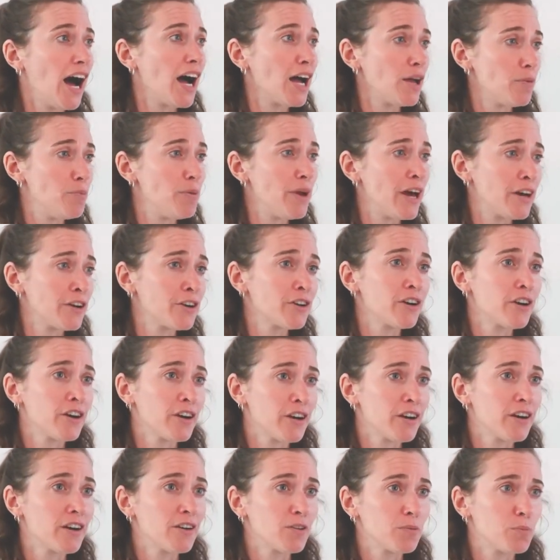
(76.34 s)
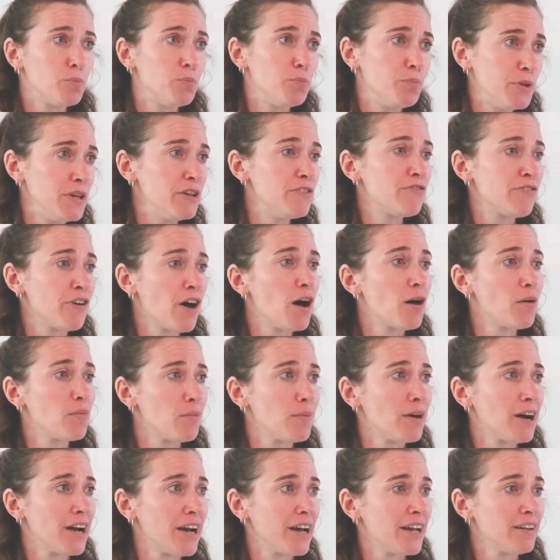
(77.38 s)
I better beef up
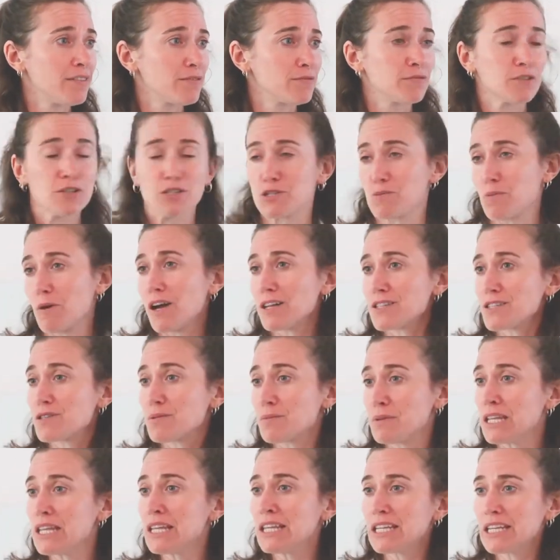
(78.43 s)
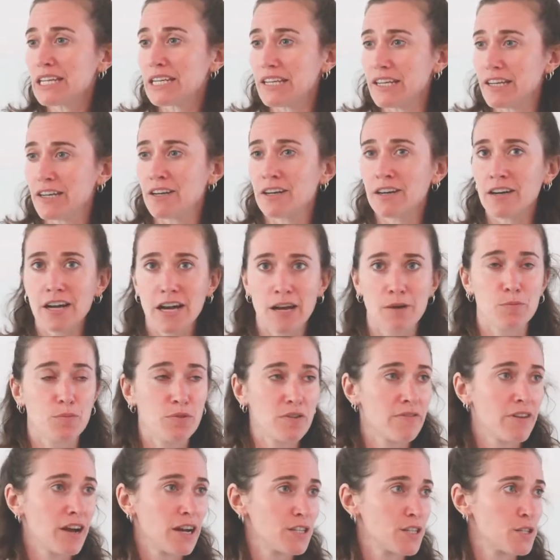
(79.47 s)
my responsibility here and
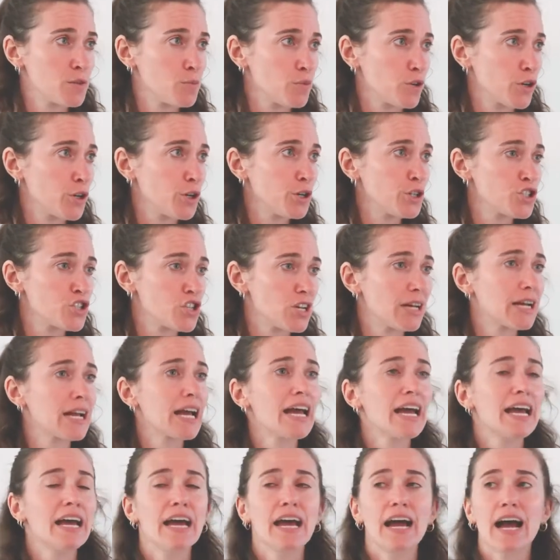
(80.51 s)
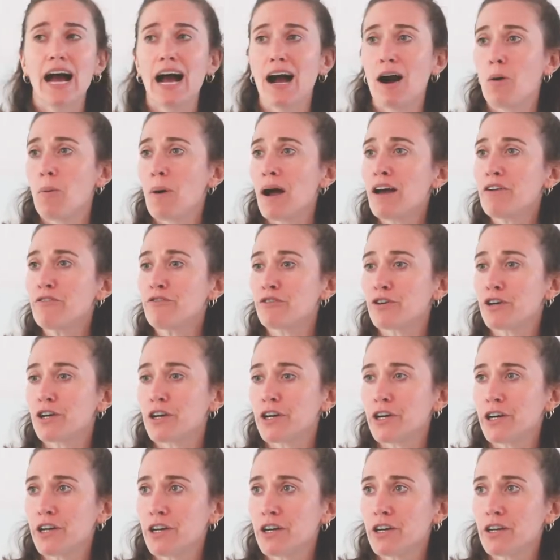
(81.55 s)
provide some more cushioning.
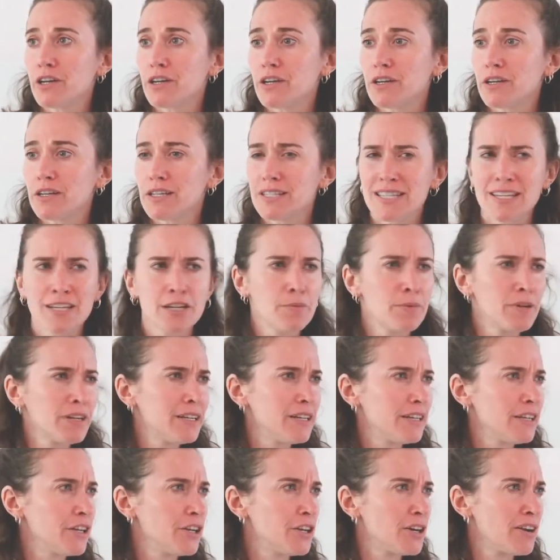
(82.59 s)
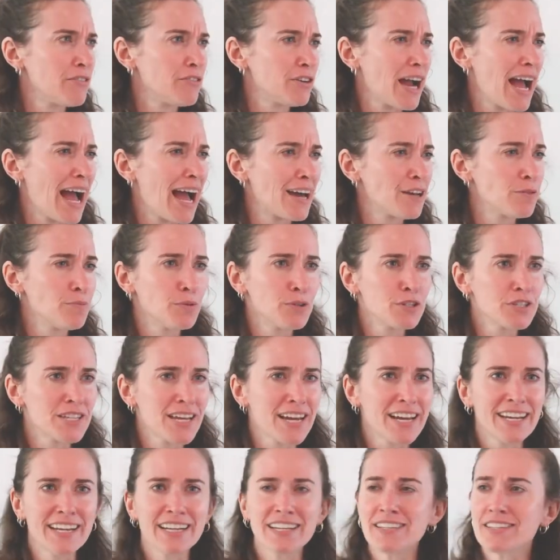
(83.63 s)
However, has anybody in here ever had
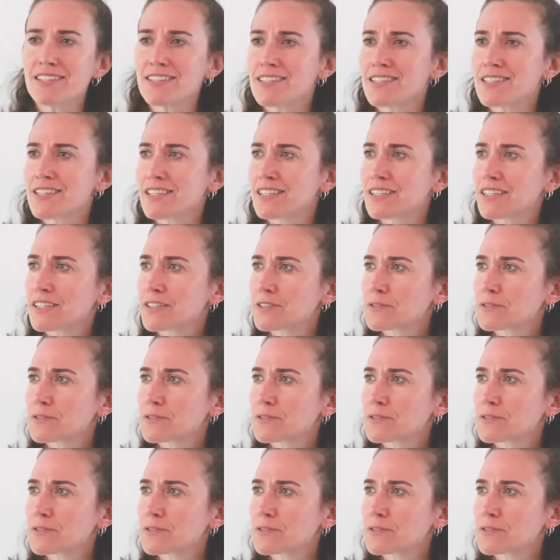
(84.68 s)
bursitis?